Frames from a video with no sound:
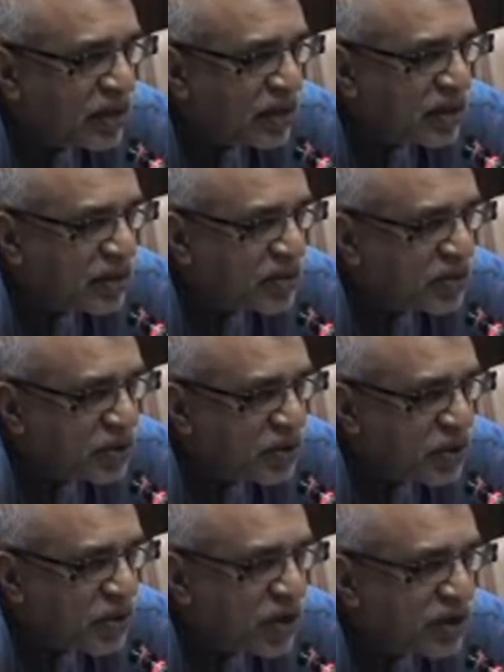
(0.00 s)
You can
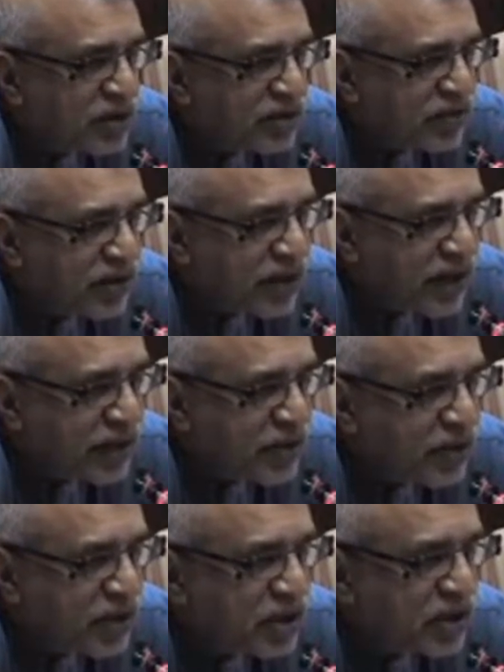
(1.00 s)
call it the
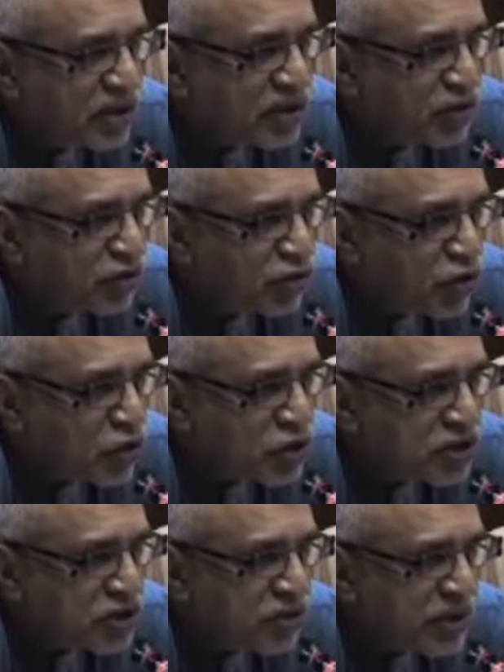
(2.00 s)
vernacular, the folk
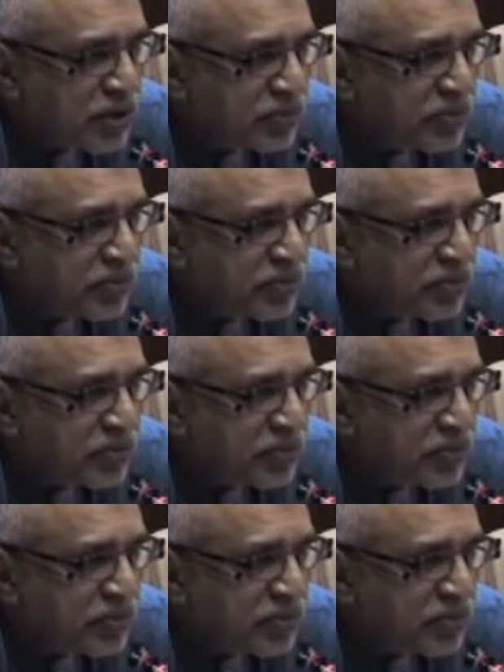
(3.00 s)
stream.